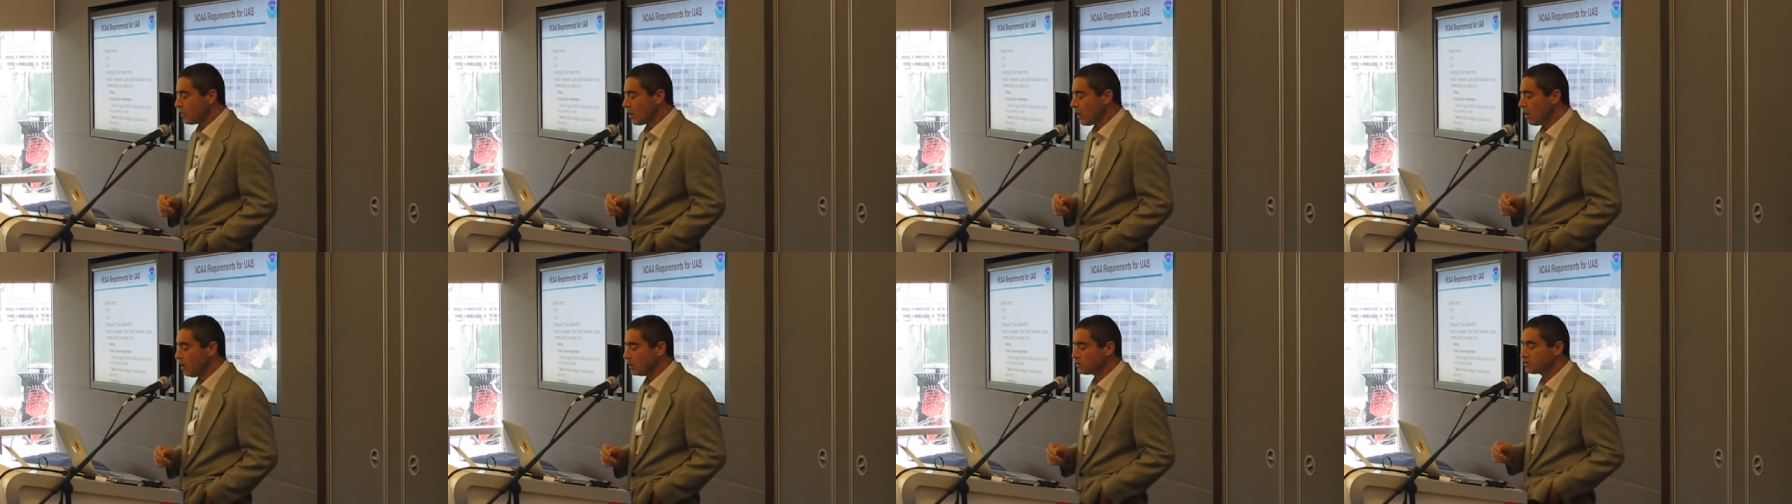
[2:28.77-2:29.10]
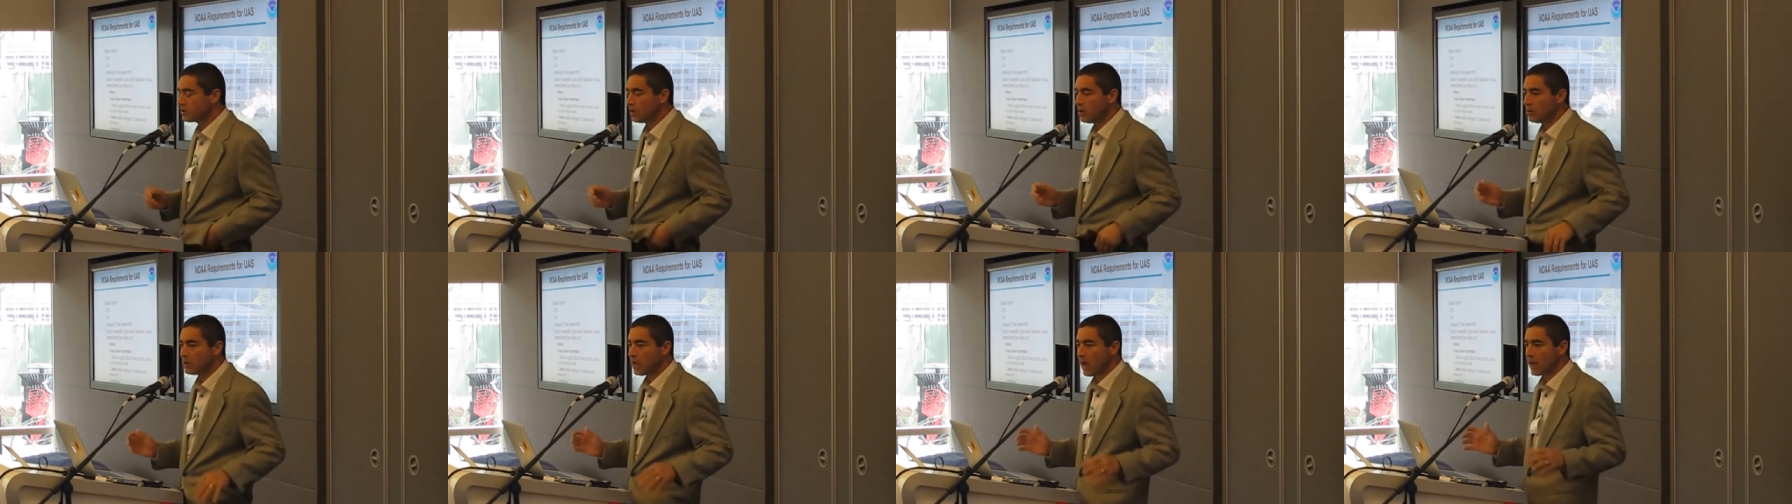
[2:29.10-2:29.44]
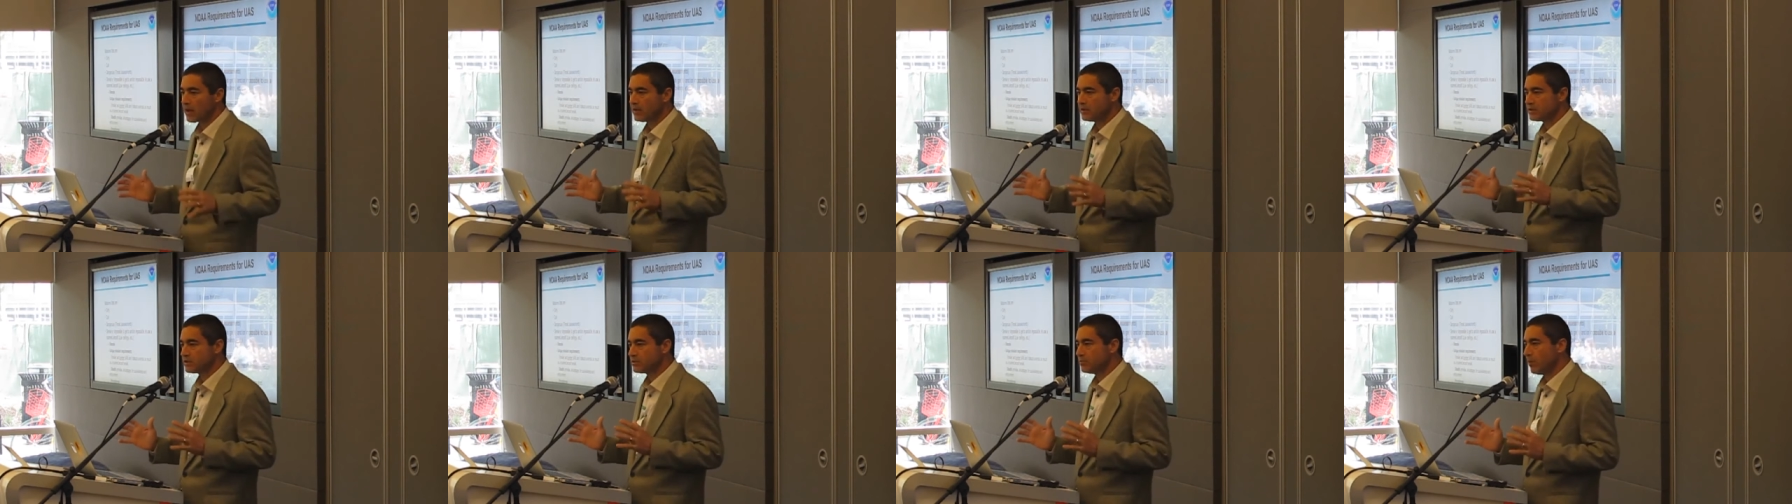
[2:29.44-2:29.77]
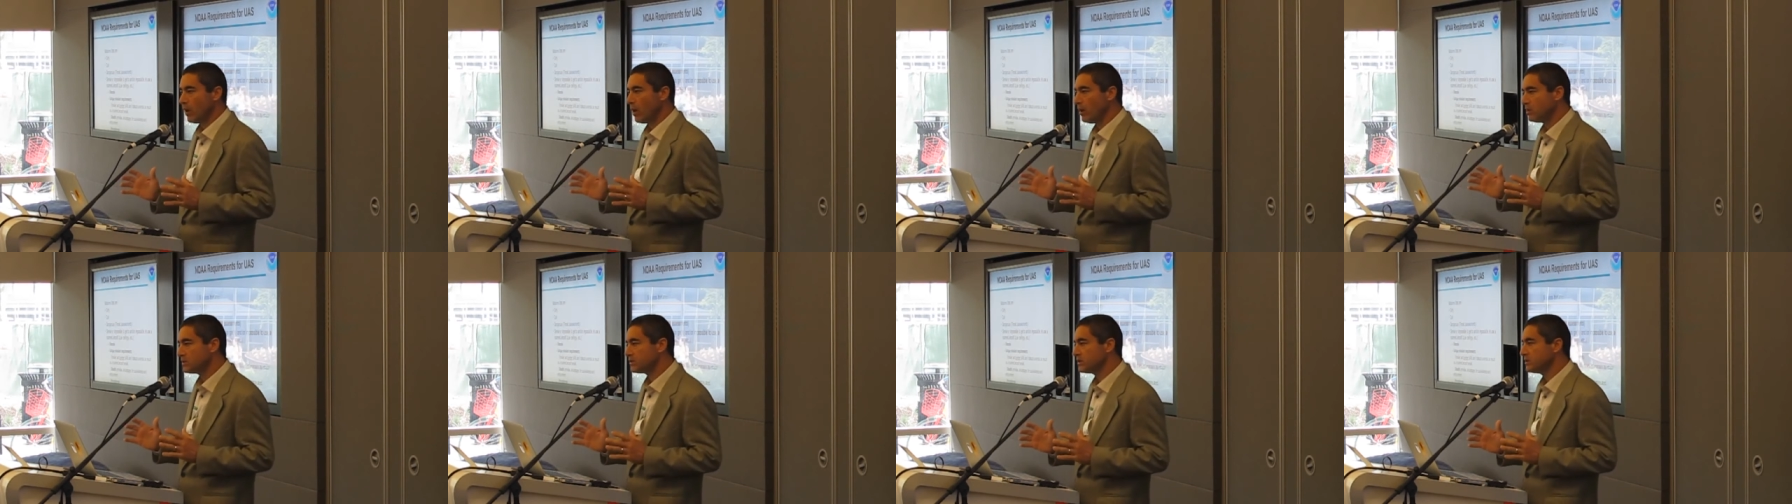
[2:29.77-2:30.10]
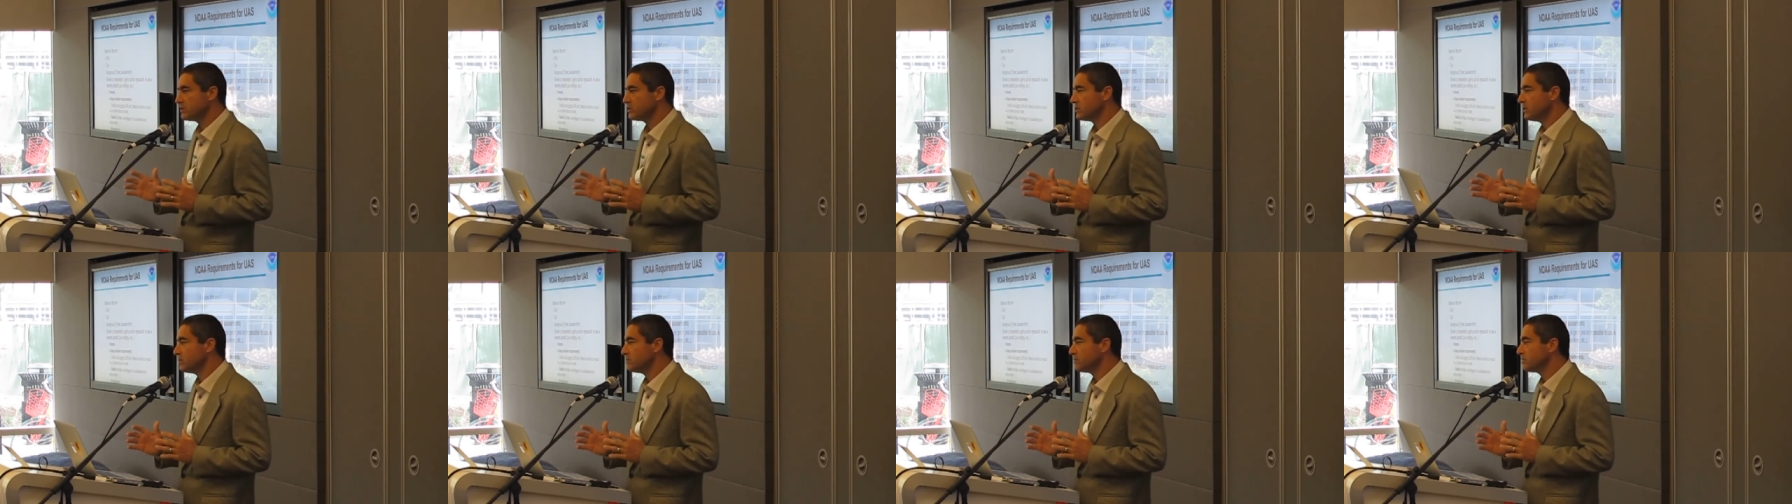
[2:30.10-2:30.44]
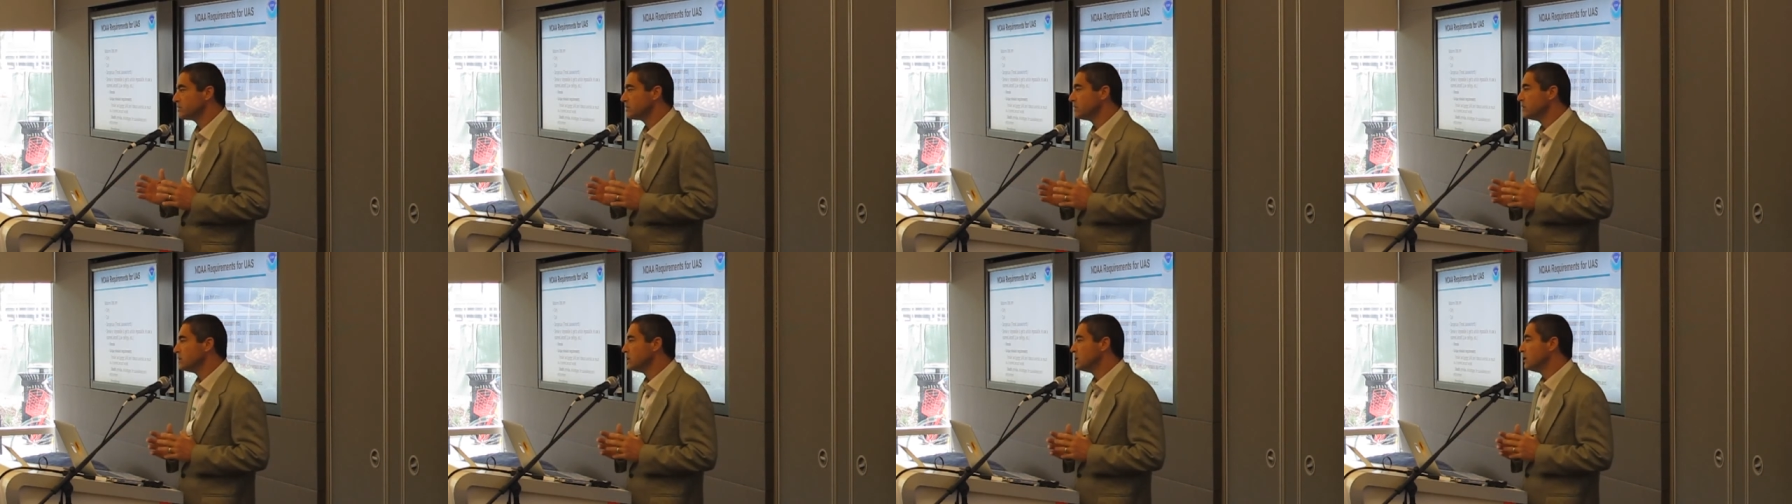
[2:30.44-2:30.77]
Also, a lot of the small systems